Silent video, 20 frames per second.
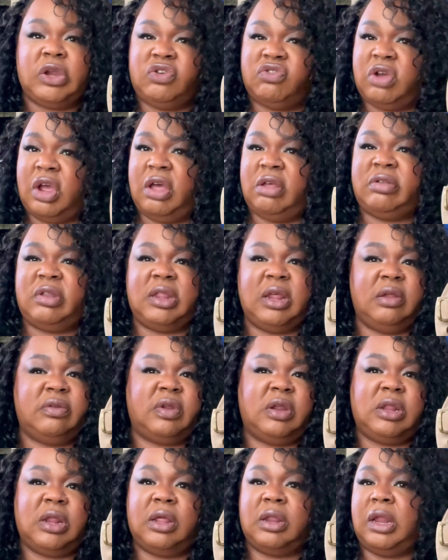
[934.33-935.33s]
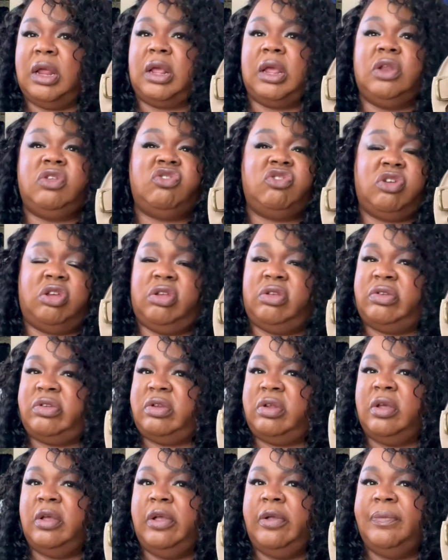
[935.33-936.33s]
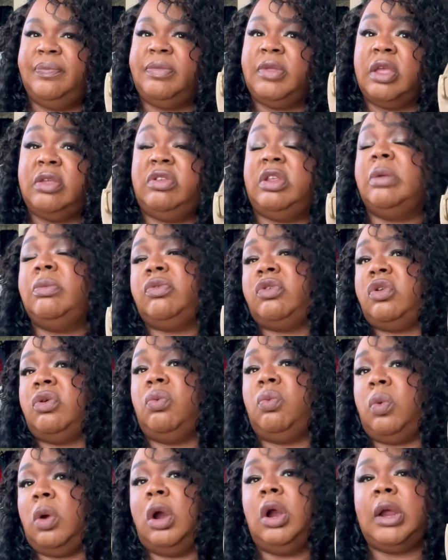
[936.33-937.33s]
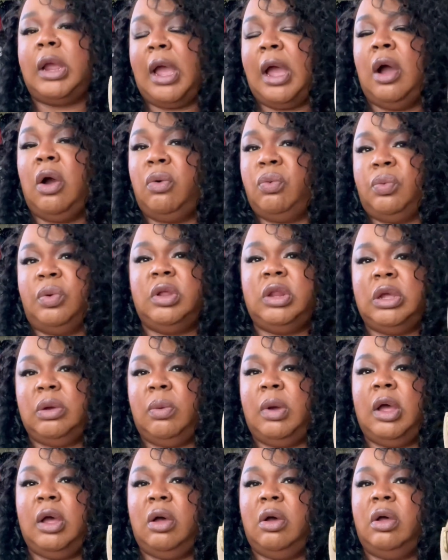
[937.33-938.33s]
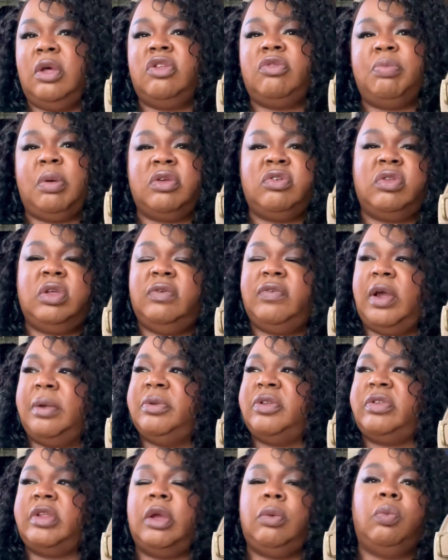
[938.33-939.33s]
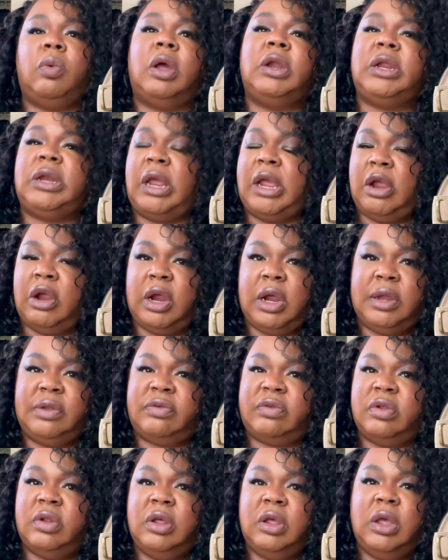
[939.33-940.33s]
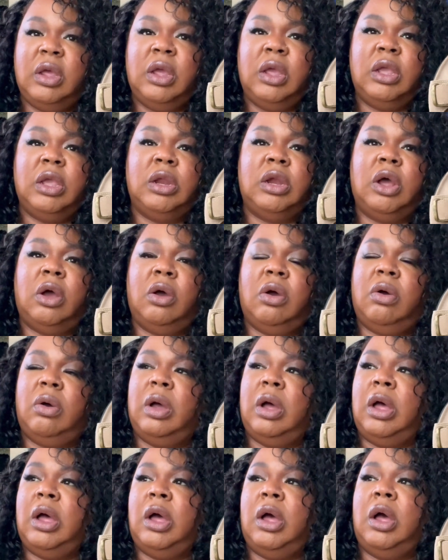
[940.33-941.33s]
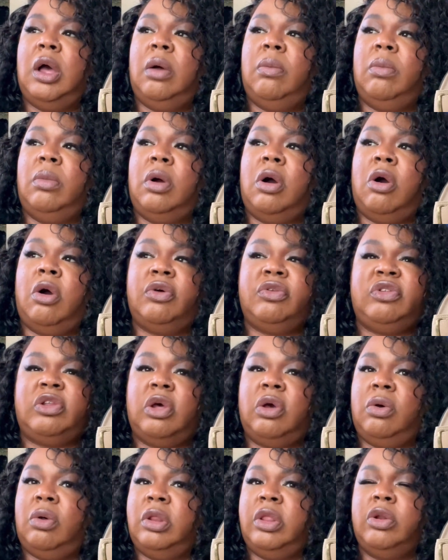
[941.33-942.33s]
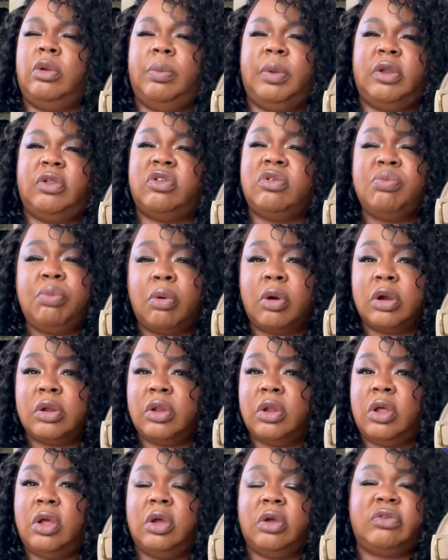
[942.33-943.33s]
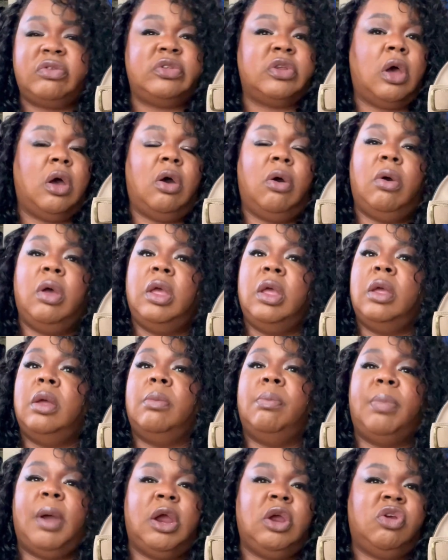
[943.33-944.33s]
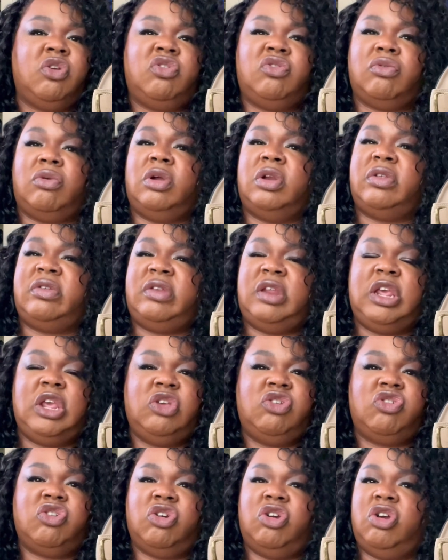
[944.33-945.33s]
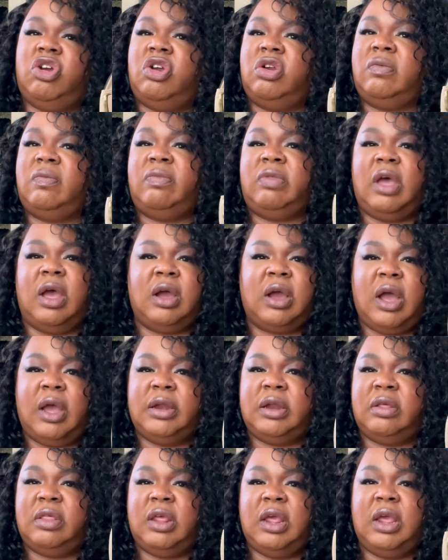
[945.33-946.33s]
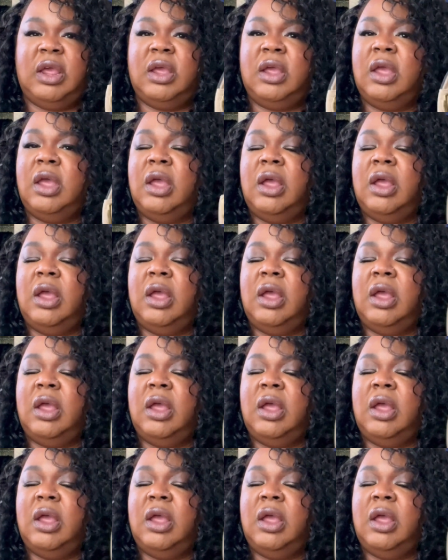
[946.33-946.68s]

dress, things like that. Like it just seems to work out really well, especially if I'm just like running errands. You know, also a little bit sport look, so biker shorts, t-shirt, that kind of thing.